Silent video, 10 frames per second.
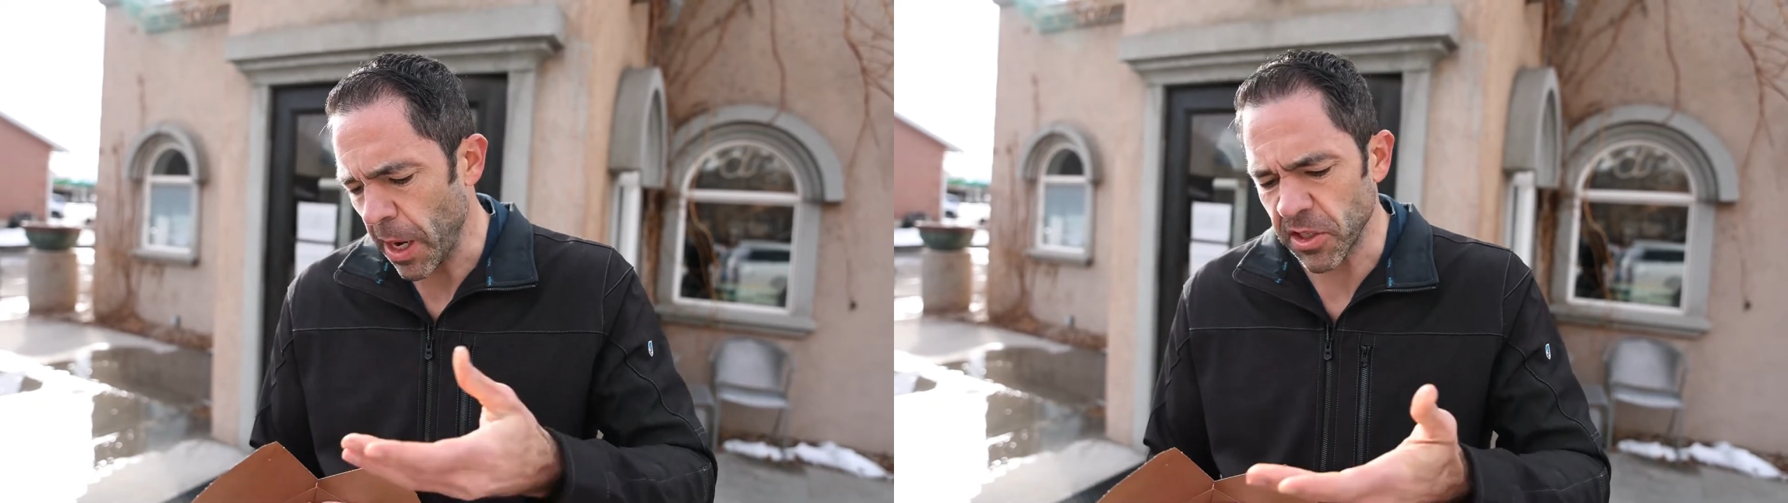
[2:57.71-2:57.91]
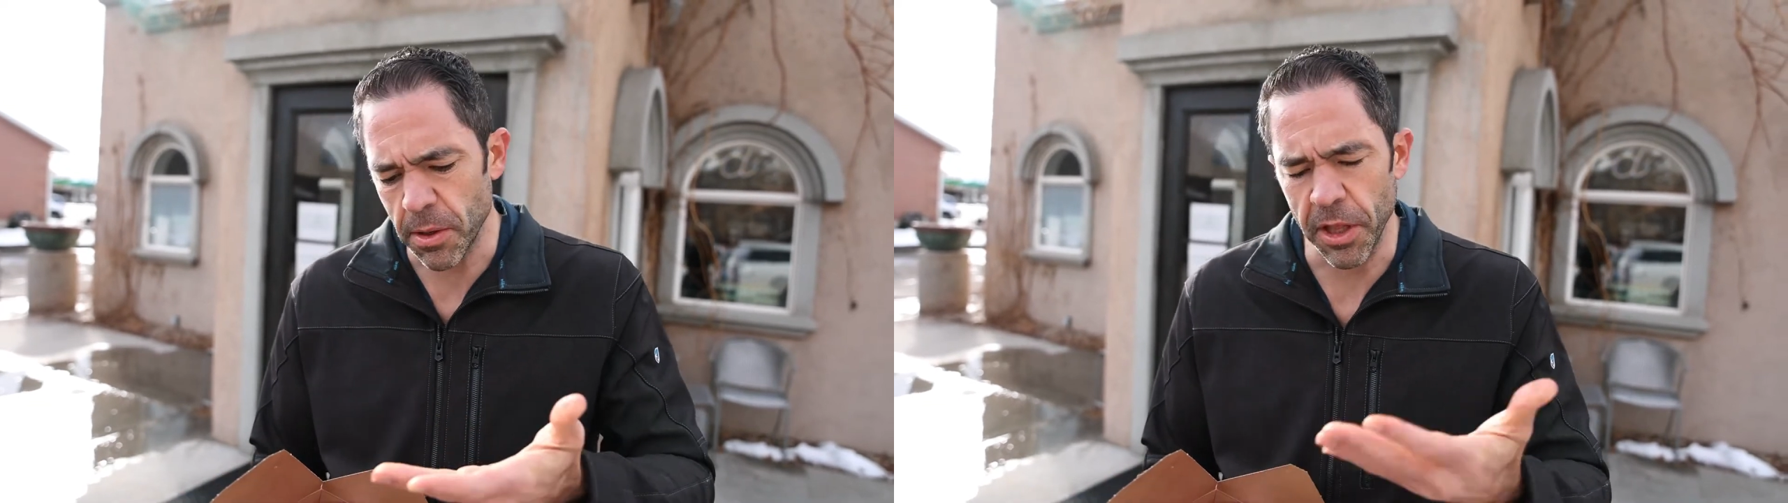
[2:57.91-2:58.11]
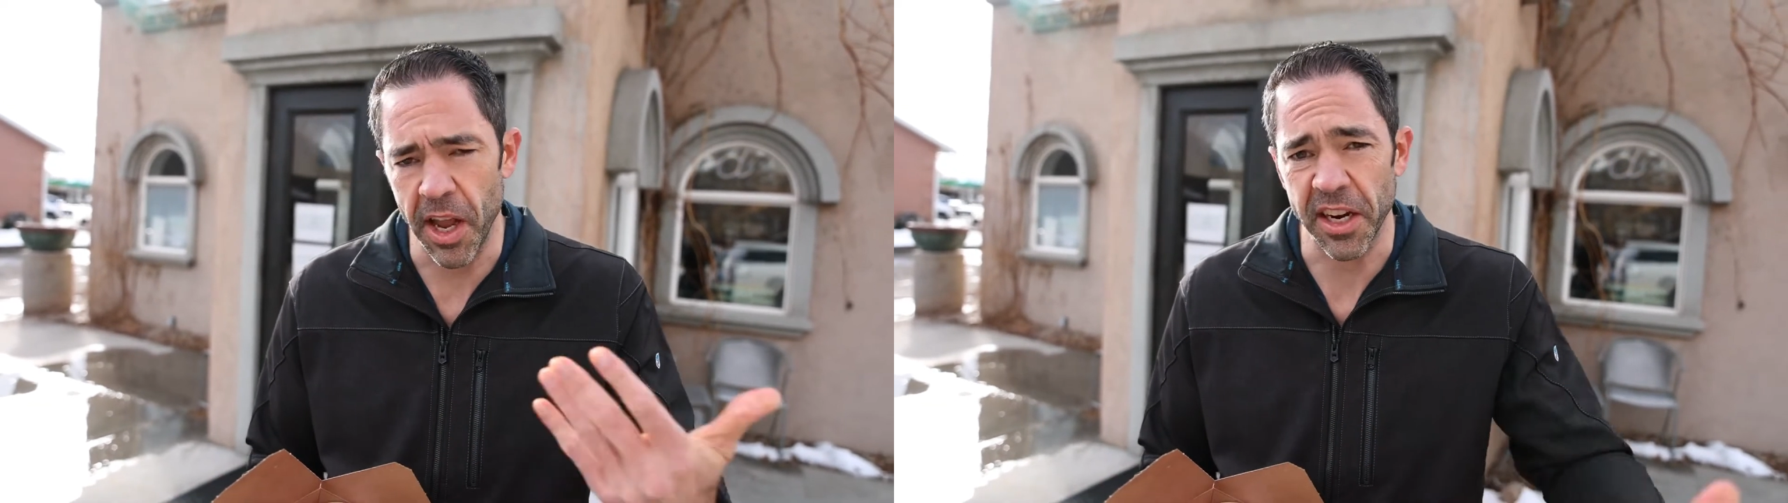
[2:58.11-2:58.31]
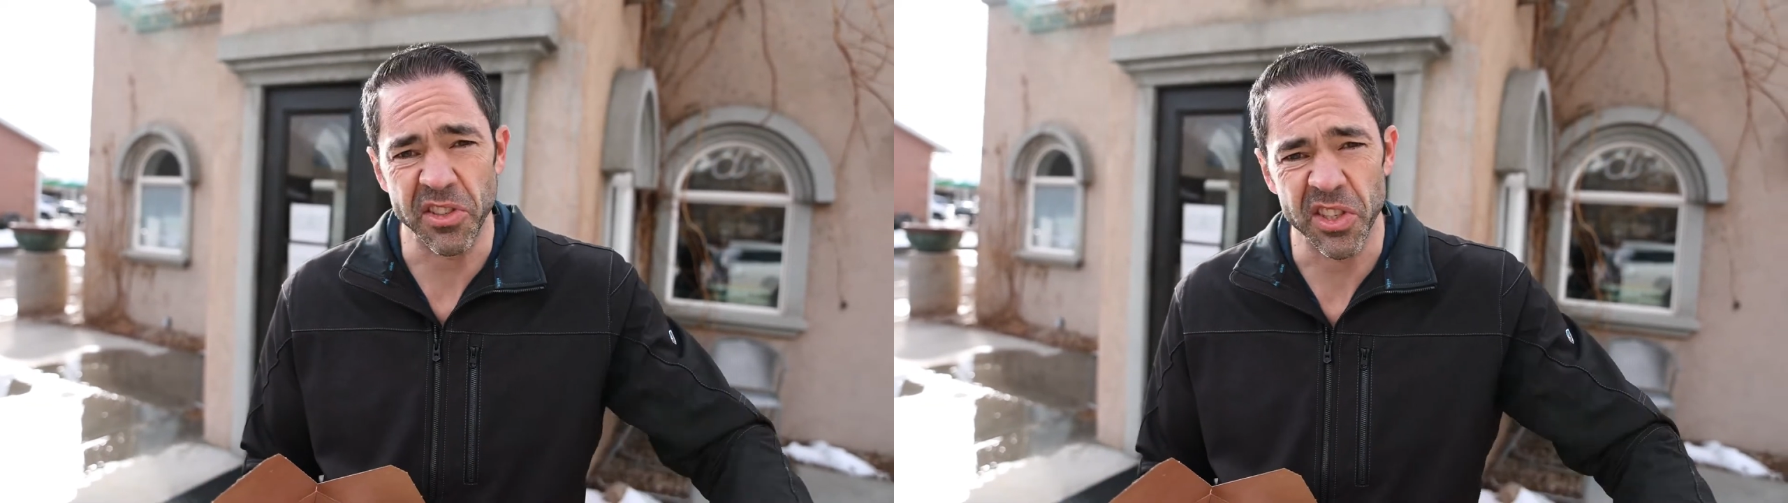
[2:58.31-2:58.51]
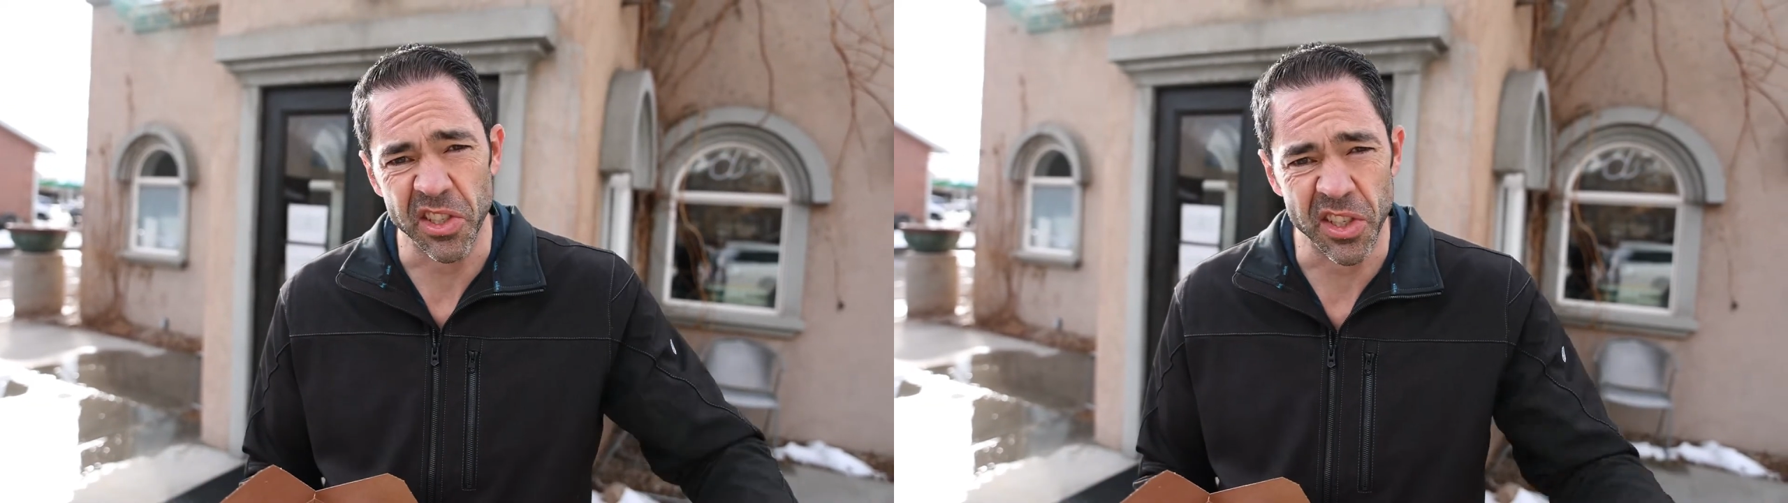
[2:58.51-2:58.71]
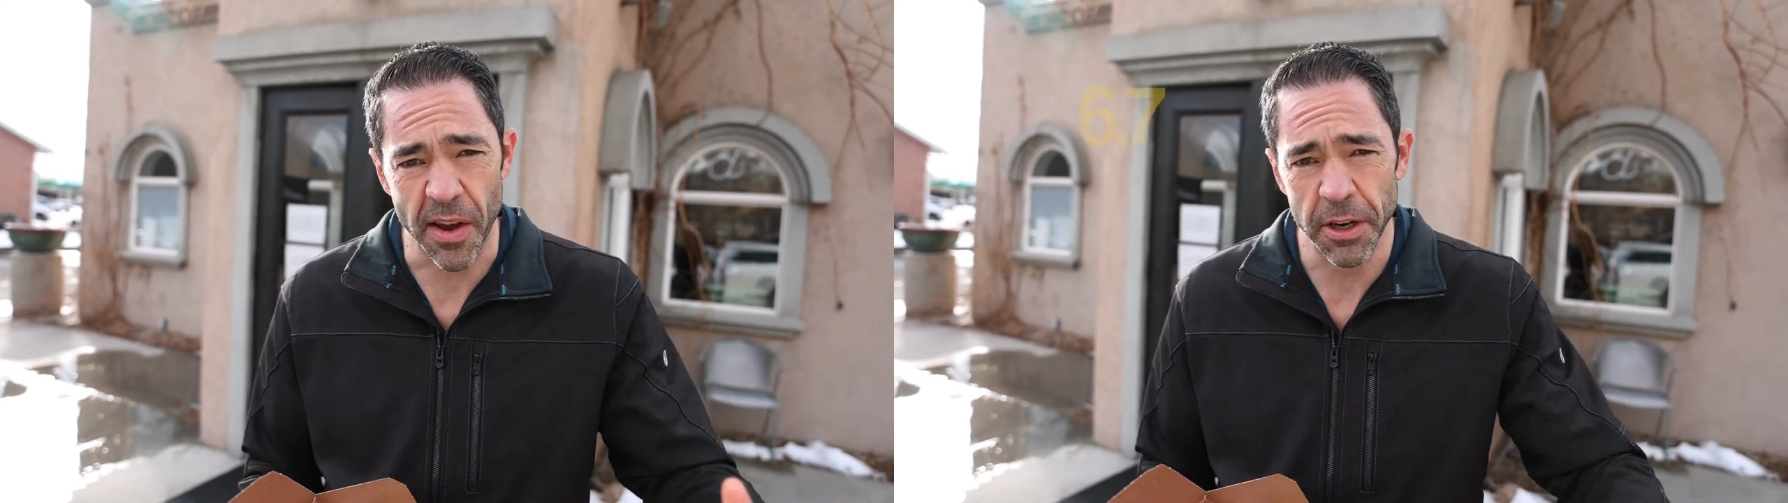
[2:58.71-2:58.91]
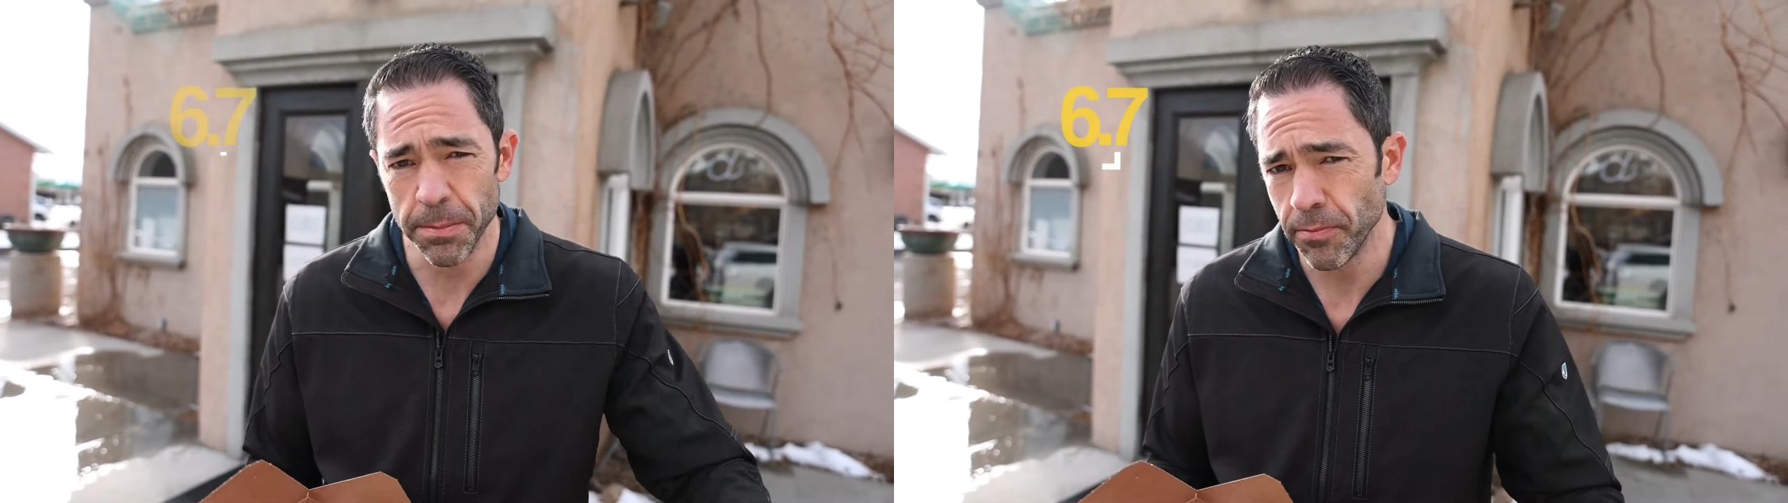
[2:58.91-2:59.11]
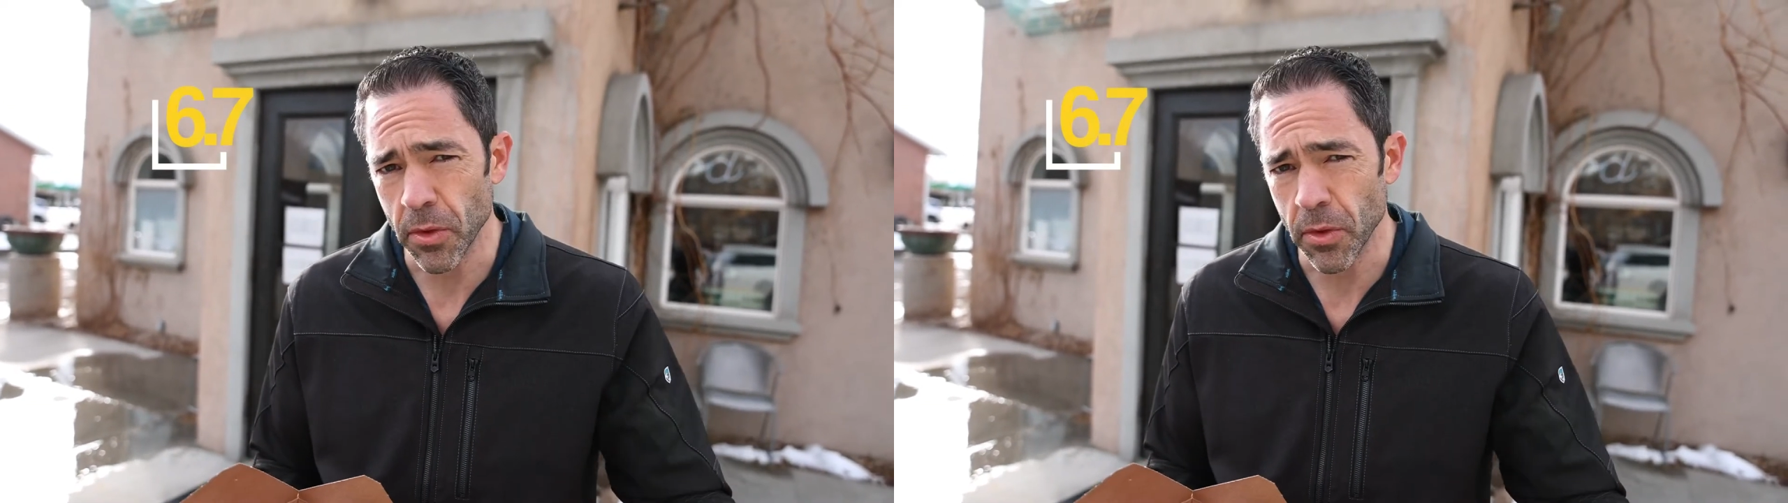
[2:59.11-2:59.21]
that's gonna be like a 6-7